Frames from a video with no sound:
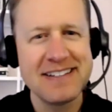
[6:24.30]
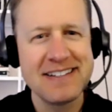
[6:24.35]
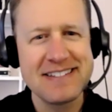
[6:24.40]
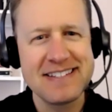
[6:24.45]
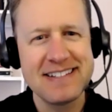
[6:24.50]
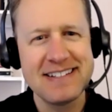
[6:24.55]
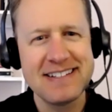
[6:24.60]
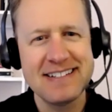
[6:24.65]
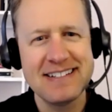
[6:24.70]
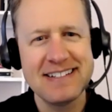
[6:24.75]

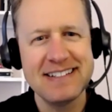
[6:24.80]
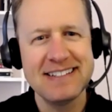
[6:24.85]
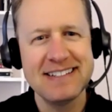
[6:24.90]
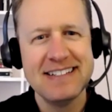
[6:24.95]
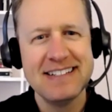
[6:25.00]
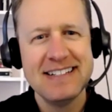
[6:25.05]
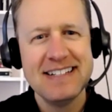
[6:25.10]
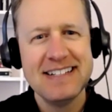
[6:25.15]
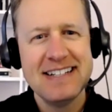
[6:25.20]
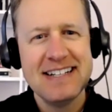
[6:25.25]

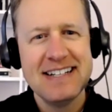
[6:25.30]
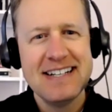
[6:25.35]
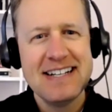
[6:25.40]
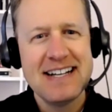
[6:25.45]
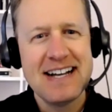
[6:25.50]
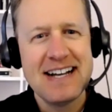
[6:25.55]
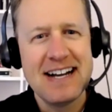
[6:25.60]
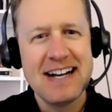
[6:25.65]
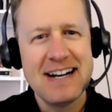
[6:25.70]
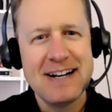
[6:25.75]

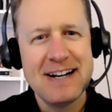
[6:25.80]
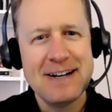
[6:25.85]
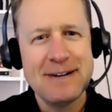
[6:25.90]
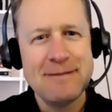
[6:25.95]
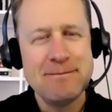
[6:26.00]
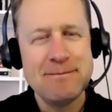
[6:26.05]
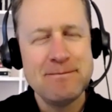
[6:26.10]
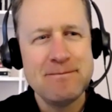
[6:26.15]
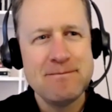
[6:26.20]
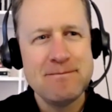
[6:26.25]
not,
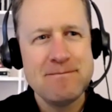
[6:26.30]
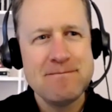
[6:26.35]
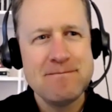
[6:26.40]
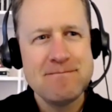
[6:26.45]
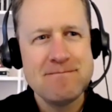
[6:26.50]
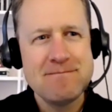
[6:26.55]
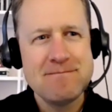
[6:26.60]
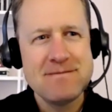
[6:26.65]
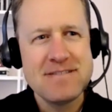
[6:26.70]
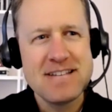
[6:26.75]
um,
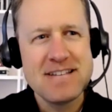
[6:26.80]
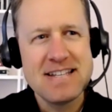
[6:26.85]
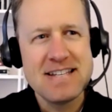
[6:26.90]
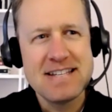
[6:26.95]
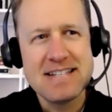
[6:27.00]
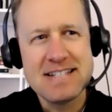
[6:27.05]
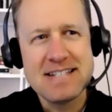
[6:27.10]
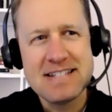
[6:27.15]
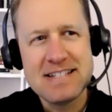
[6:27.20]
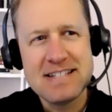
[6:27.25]

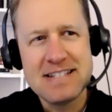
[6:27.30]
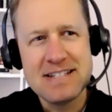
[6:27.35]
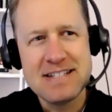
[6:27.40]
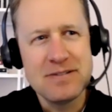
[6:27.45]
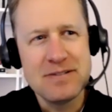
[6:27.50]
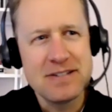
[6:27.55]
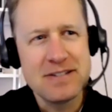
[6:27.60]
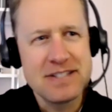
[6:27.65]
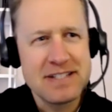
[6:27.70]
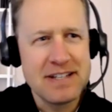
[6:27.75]

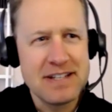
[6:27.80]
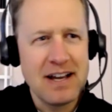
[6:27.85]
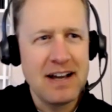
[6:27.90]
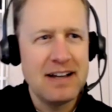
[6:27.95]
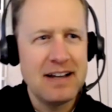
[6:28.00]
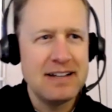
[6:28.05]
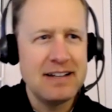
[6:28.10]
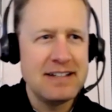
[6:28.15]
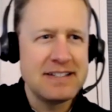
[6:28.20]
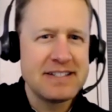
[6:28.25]
it's
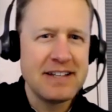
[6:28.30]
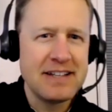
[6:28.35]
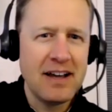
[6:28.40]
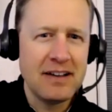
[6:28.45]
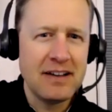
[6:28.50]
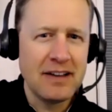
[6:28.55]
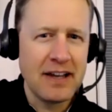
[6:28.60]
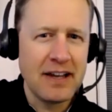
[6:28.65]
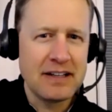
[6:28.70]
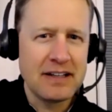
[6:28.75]
not
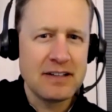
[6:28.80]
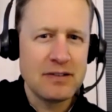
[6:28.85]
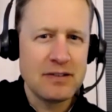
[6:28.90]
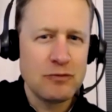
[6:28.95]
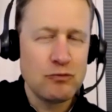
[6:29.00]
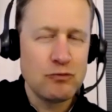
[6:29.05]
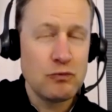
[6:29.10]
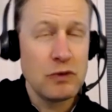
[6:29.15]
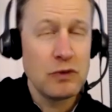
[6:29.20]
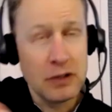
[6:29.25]
like
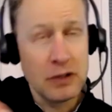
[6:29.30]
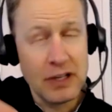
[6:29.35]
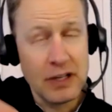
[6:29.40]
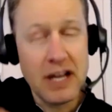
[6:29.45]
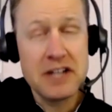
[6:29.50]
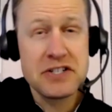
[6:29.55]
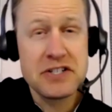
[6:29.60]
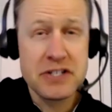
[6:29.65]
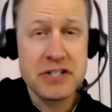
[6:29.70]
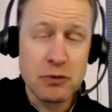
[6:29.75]

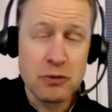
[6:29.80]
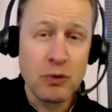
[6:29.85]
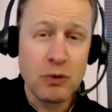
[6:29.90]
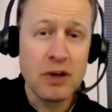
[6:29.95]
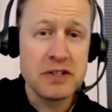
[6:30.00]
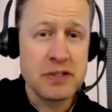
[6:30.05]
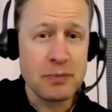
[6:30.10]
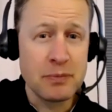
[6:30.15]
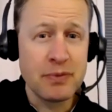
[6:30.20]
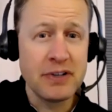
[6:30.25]
last year was
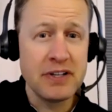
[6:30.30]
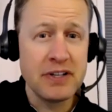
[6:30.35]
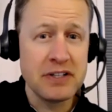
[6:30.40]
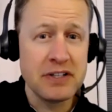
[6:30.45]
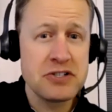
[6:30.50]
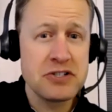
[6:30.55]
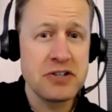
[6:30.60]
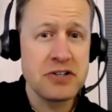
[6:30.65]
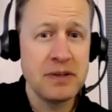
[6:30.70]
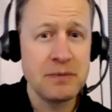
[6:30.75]
a pretty
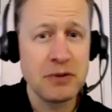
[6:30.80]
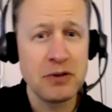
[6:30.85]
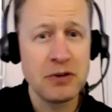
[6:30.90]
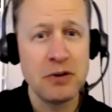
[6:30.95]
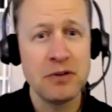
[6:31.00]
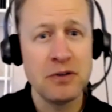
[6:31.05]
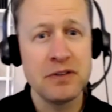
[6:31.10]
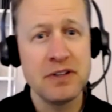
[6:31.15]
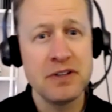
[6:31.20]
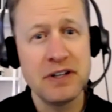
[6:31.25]
extreme
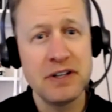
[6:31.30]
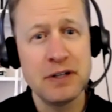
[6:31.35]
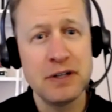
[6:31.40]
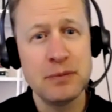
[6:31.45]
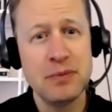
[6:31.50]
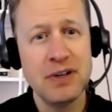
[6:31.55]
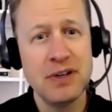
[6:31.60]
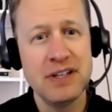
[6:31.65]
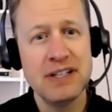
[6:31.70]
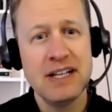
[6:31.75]
growth year,
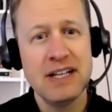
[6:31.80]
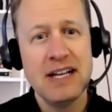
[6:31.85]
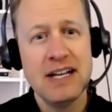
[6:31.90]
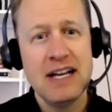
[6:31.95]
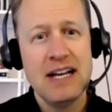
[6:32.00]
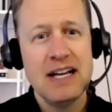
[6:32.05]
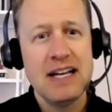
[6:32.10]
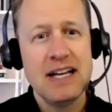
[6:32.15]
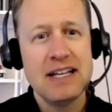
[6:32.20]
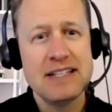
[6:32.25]
but
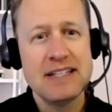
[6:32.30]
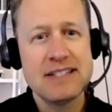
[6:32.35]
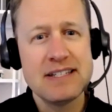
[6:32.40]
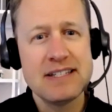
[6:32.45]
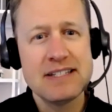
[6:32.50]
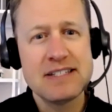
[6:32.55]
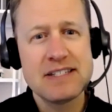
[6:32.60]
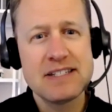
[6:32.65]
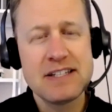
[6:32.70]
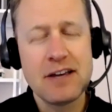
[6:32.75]

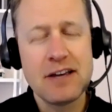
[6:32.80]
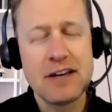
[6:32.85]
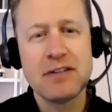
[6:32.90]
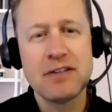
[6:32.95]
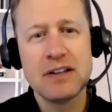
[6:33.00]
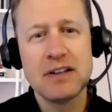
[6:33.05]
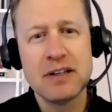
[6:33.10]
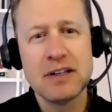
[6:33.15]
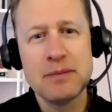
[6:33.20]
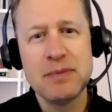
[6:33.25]
it's
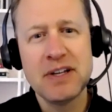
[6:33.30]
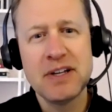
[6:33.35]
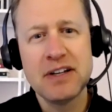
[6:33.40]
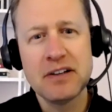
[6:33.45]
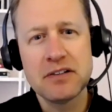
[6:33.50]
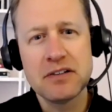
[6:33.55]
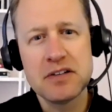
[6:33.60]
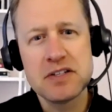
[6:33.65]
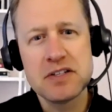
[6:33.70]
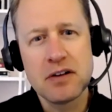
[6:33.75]
definitely been
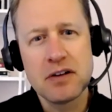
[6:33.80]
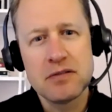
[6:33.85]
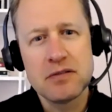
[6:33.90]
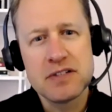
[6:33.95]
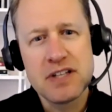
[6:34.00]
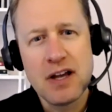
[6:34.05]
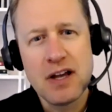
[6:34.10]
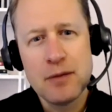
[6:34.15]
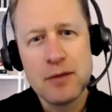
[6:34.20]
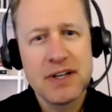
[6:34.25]
increasing over
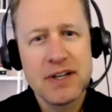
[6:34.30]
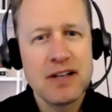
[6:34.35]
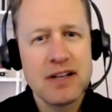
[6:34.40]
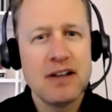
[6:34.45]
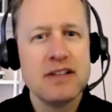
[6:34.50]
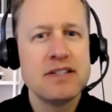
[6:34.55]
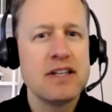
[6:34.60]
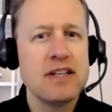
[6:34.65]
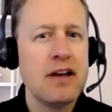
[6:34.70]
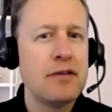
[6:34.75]
time
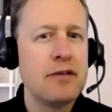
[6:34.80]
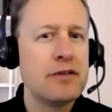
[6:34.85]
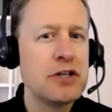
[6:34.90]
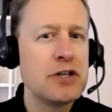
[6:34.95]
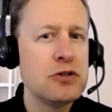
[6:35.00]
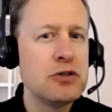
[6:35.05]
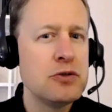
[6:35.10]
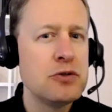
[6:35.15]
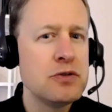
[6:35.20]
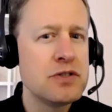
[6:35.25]
because every
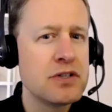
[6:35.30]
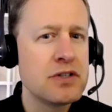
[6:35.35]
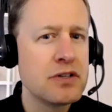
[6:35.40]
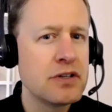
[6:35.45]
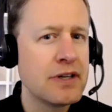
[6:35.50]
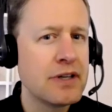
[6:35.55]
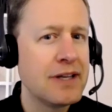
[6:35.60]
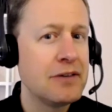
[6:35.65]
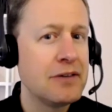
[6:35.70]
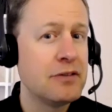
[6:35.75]
user
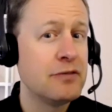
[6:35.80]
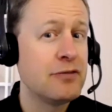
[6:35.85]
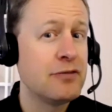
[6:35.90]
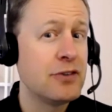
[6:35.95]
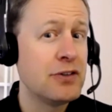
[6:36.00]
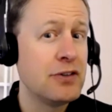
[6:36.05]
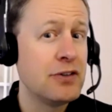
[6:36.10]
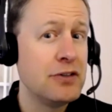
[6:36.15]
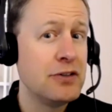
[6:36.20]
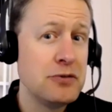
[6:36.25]
can
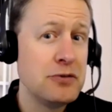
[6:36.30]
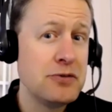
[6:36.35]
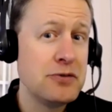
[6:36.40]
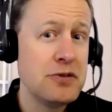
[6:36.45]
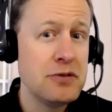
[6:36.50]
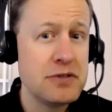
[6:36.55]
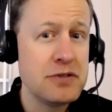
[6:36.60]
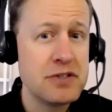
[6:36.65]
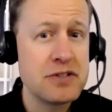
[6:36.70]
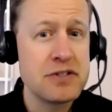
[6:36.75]
refer new
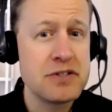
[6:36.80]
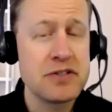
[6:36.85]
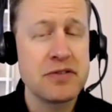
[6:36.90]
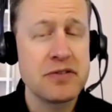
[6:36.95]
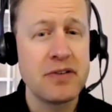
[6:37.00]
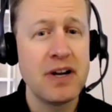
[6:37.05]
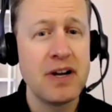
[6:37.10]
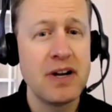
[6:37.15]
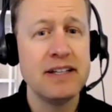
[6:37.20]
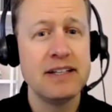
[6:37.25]
users,
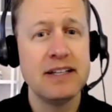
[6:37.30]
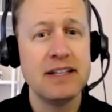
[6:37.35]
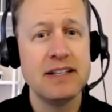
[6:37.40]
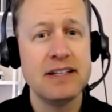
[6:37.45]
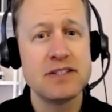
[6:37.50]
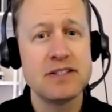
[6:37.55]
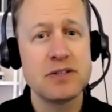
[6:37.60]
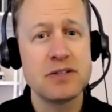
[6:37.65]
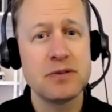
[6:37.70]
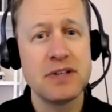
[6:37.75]
right? And
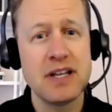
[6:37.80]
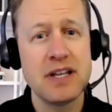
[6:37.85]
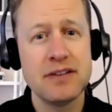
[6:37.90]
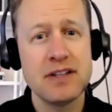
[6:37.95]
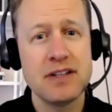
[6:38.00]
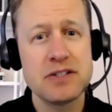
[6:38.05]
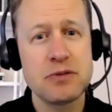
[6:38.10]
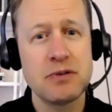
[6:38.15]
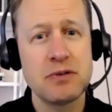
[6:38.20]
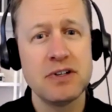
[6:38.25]
so
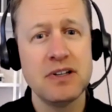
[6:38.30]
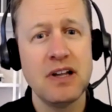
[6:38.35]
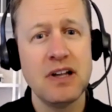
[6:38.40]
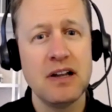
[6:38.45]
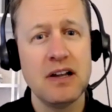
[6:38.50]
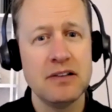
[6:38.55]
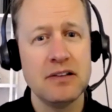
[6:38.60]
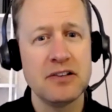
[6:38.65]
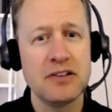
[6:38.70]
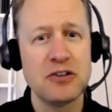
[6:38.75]
that's where a lot
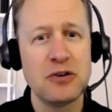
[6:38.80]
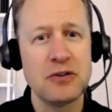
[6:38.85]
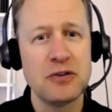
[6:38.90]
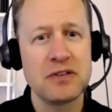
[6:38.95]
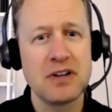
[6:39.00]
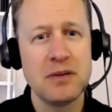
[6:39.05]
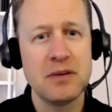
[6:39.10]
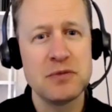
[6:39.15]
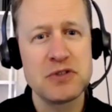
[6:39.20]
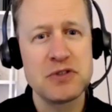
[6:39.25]
of the growth
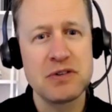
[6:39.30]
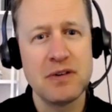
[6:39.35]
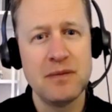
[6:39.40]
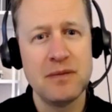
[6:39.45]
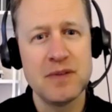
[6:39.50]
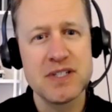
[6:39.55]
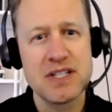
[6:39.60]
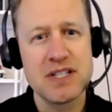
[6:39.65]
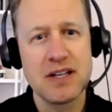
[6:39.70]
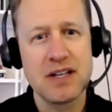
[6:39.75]
comes from.
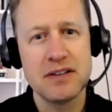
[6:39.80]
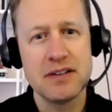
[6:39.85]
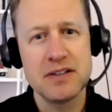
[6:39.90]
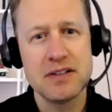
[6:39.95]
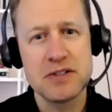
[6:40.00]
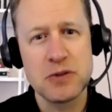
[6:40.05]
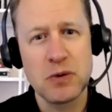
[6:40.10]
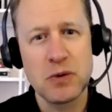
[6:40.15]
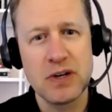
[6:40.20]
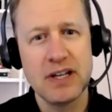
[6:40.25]
It's kind of
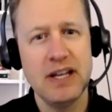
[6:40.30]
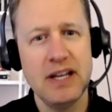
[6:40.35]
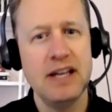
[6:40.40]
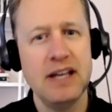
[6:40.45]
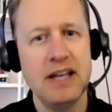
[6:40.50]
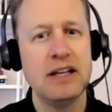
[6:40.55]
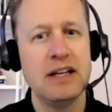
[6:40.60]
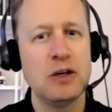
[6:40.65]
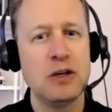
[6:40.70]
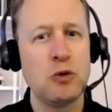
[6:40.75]
this
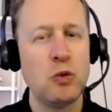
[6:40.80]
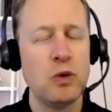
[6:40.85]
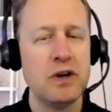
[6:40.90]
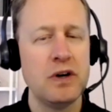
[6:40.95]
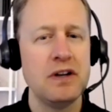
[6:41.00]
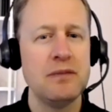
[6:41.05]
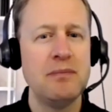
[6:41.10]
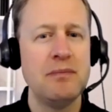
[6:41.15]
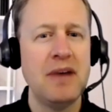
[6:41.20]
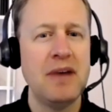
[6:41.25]
organic
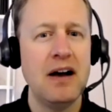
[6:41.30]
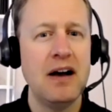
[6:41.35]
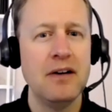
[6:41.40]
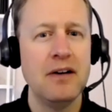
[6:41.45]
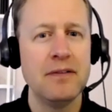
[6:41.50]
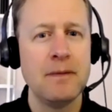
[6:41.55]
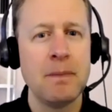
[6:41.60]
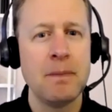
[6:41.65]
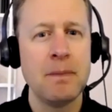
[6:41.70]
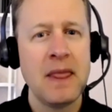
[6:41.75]
word of mouth.
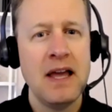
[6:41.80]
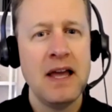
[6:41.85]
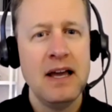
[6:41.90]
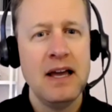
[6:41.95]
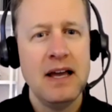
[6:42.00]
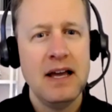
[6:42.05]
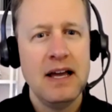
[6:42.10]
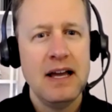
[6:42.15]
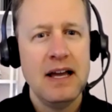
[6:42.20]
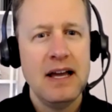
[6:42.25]

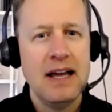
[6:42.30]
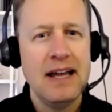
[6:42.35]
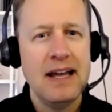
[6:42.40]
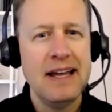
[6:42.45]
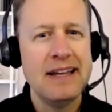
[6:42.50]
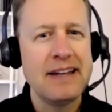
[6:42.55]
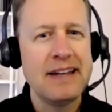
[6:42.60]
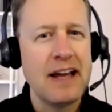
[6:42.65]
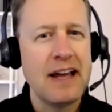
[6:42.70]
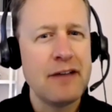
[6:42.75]

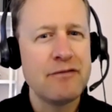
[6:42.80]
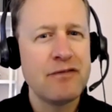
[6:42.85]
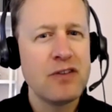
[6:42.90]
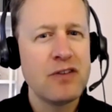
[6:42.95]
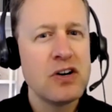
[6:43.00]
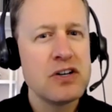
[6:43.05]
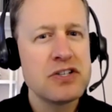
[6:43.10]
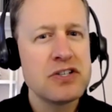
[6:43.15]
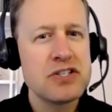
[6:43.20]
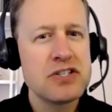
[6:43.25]
And at
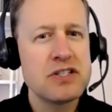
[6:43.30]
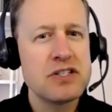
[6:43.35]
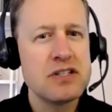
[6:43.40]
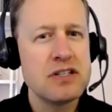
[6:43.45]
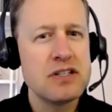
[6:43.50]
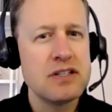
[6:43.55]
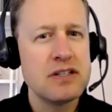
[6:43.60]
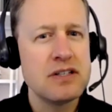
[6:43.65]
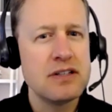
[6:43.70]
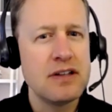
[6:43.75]
first,
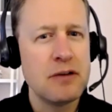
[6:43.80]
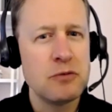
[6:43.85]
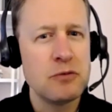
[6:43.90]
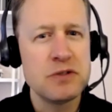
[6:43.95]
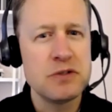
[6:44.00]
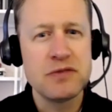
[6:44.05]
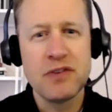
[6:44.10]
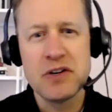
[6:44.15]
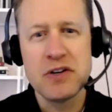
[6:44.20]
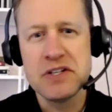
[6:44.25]
it was
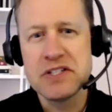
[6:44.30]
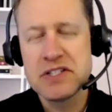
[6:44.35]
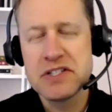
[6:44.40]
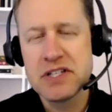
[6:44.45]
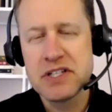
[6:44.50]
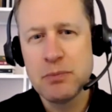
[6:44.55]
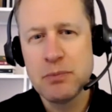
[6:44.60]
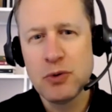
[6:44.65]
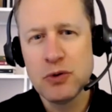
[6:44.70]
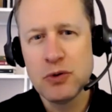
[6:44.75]
very
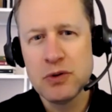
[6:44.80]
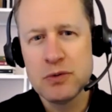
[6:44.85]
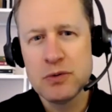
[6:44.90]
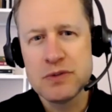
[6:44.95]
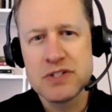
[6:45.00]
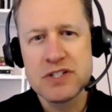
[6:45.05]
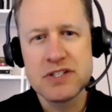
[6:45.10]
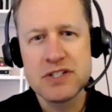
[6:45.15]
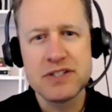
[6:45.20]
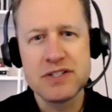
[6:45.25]
simple. It was
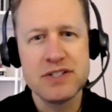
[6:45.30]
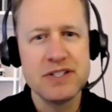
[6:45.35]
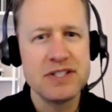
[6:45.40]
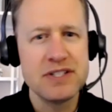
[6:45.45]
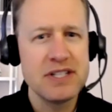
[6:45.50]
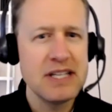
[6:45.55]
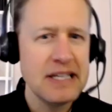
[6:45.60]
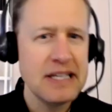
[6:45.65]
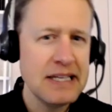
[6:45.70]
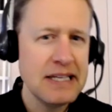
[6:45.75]
just this
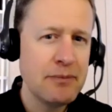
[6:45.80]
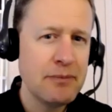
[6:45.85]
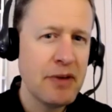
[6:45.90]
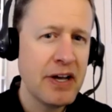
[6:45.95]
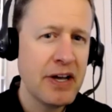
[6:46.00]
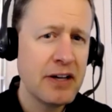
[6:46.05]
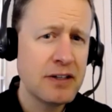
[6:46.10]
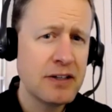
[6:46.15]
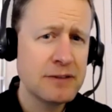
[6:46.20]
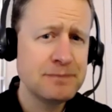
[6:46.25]

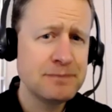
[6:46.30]
email